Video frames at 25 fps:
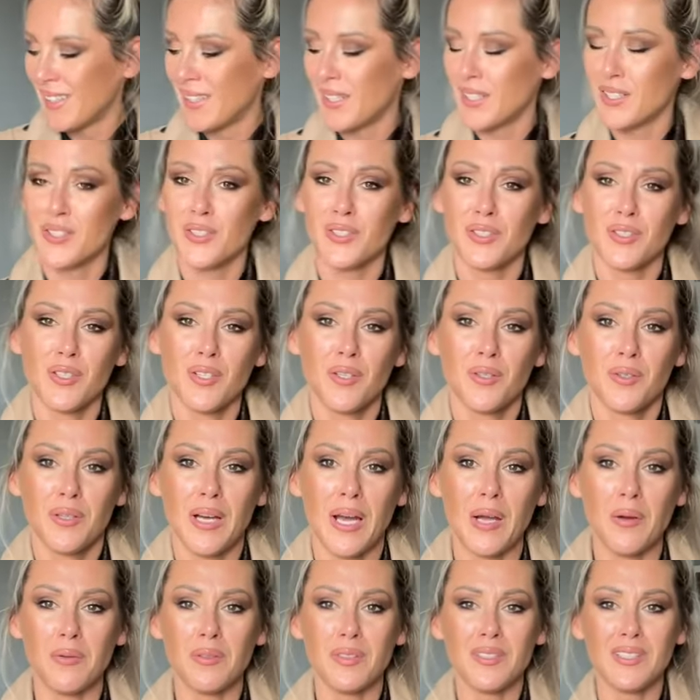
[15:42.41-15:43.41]
So
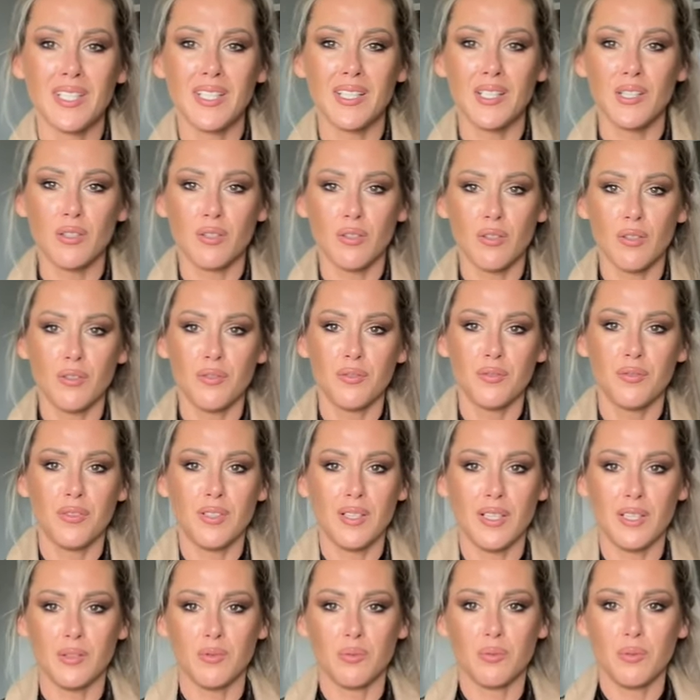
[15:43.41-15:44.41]
I will take it off
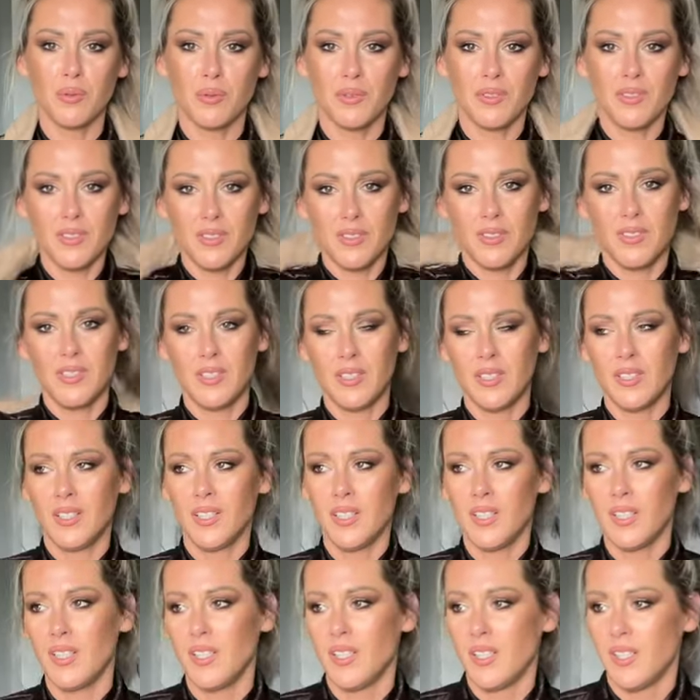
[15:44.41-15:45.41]
and we will
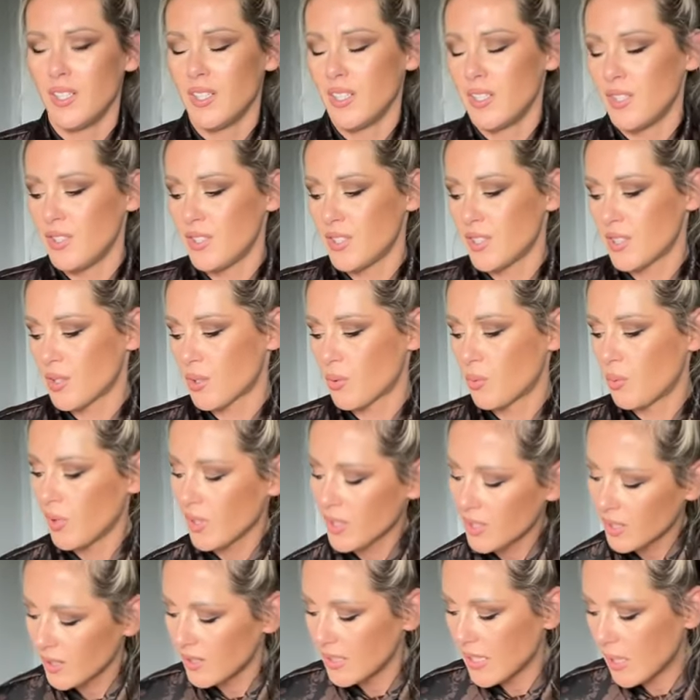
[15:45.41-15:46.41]
just
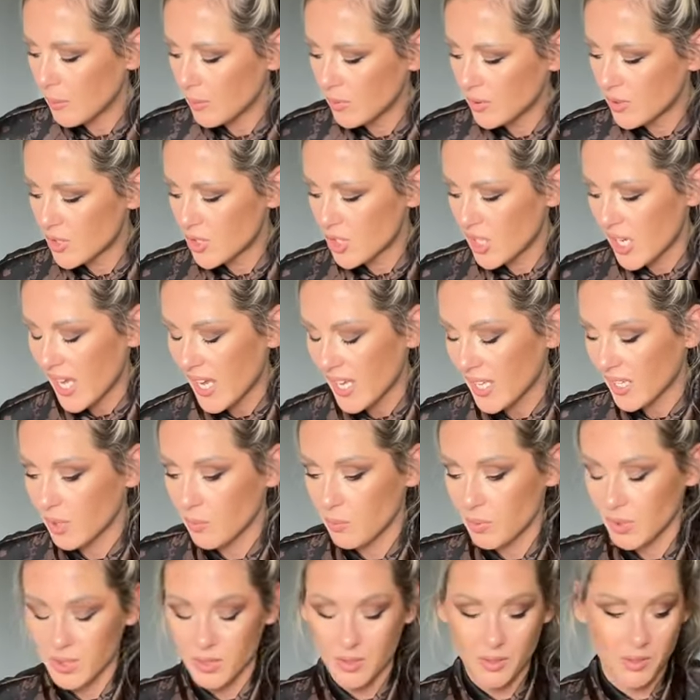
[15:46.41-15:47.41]
quickly double check,
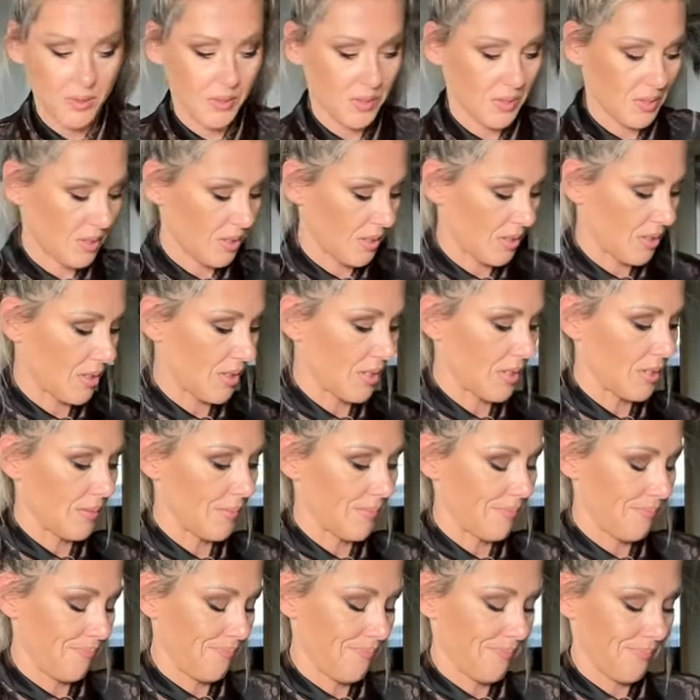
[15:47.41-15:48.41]
because
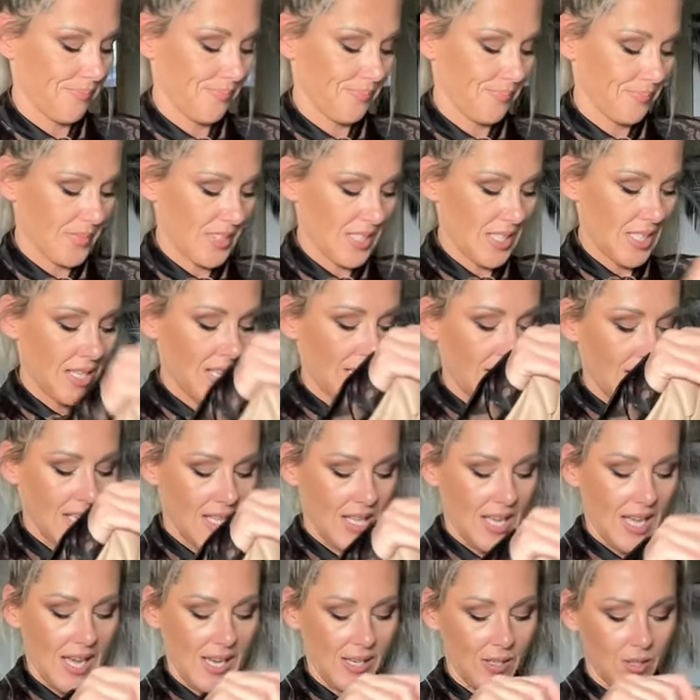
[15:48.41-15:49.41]

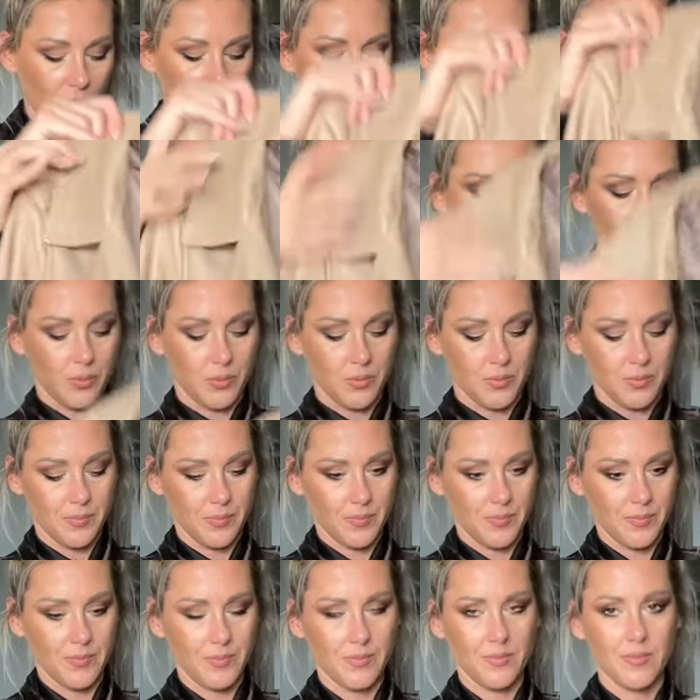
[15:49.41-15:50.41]
I don't know,
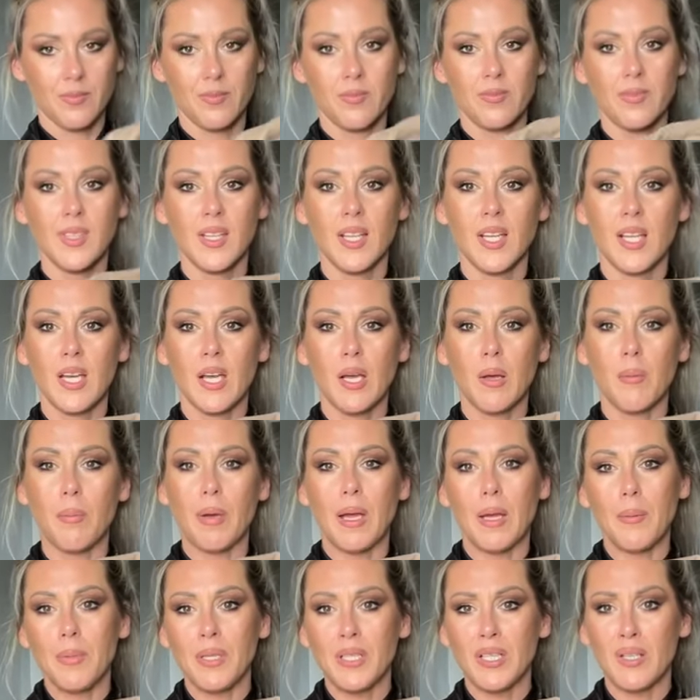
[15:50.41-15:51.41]

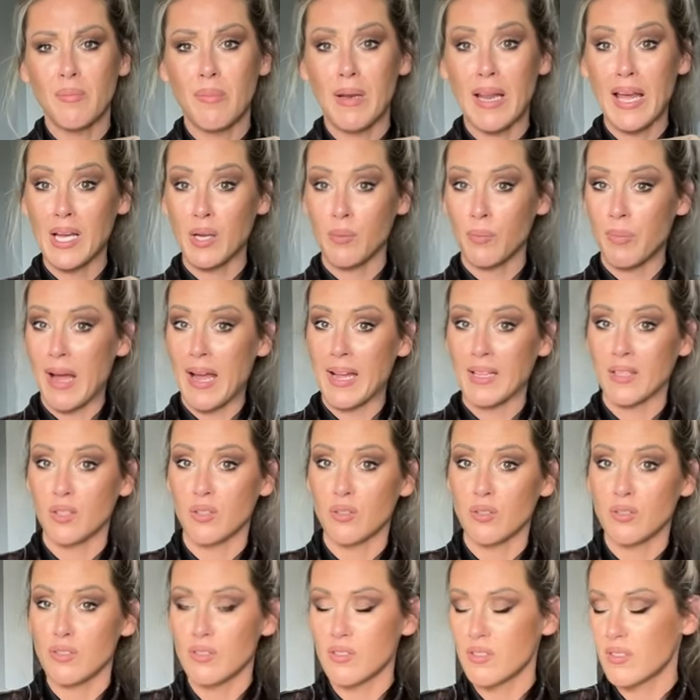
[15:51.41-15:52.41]
maybe the black
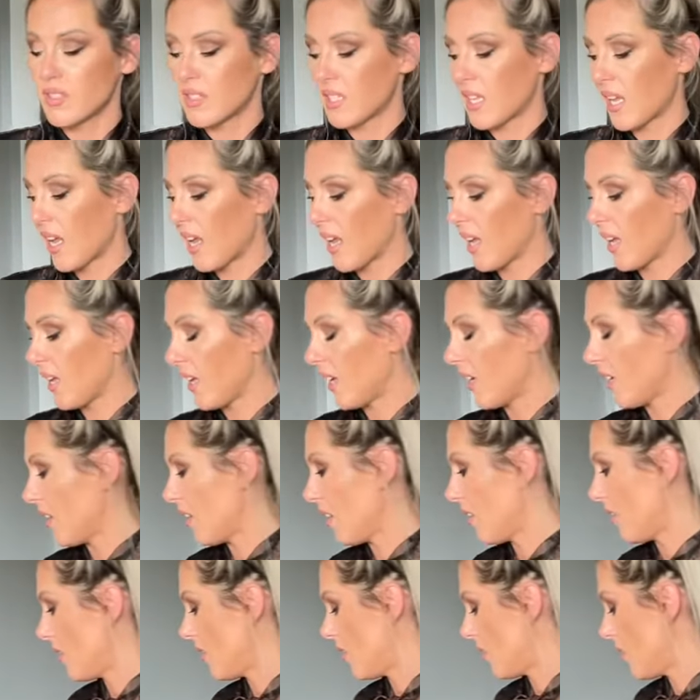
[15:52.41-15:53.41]
buttons,
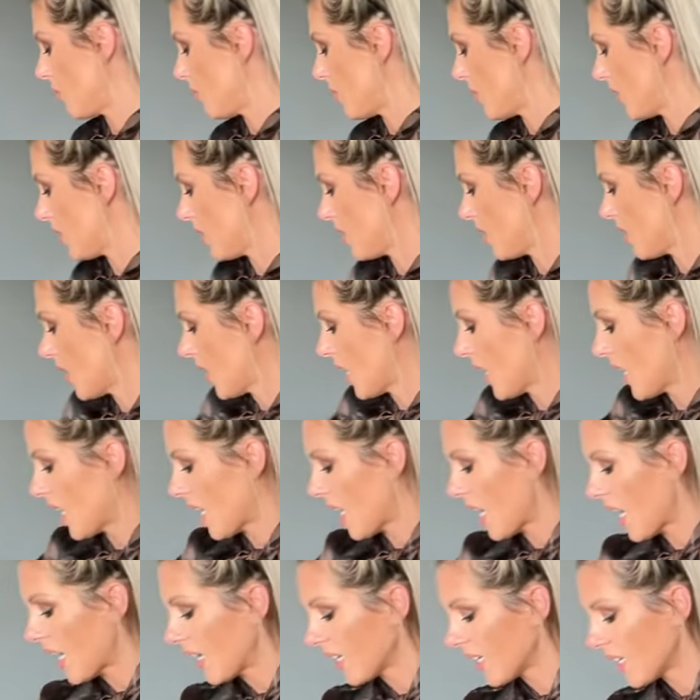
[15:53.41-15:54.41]
and but
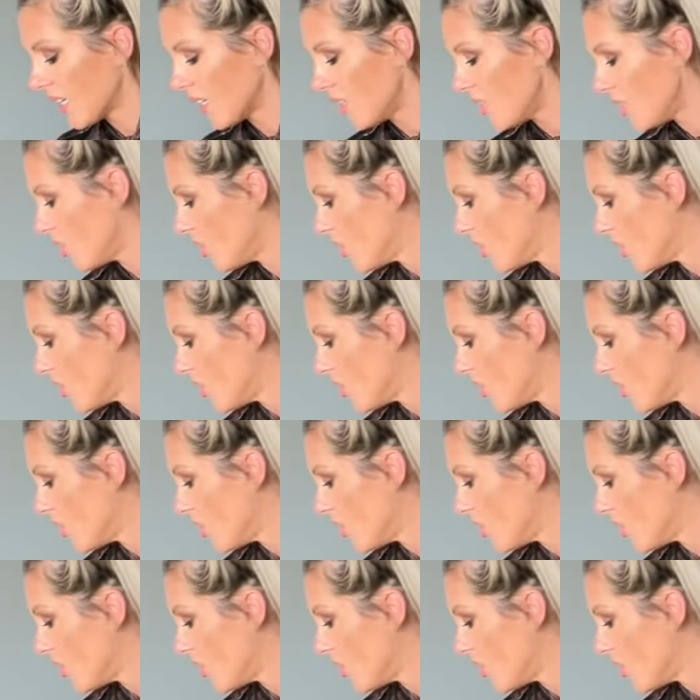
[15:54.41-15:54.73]
I can